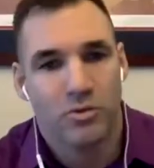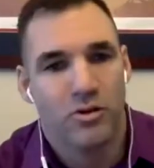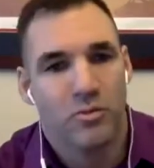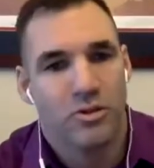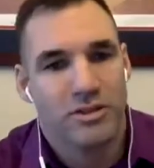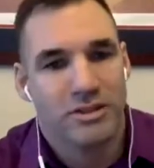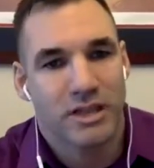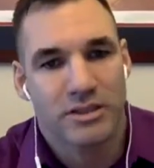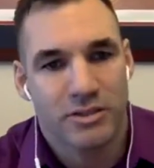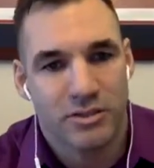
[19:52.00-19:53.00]
one of the most
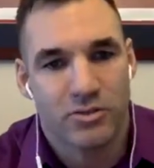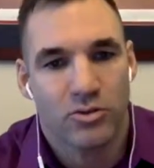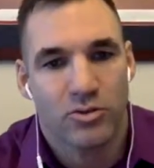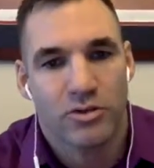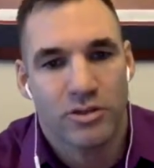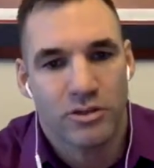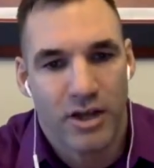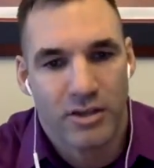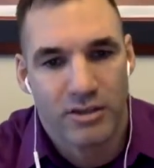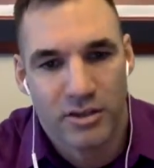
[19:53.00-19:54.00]
touching stories you've
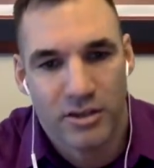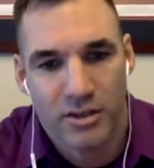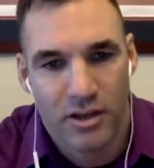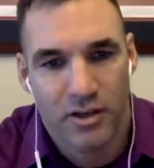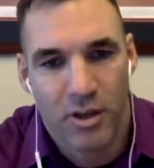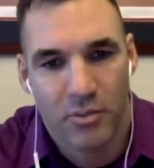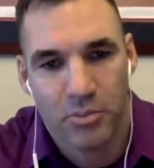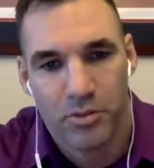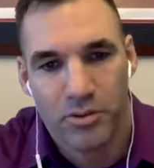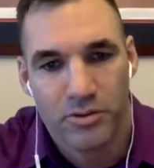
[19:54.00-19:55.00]
actually helped
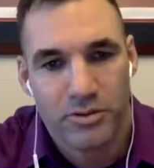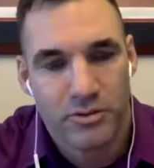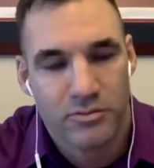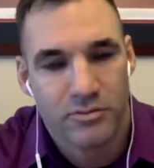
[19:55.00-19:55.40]
produce?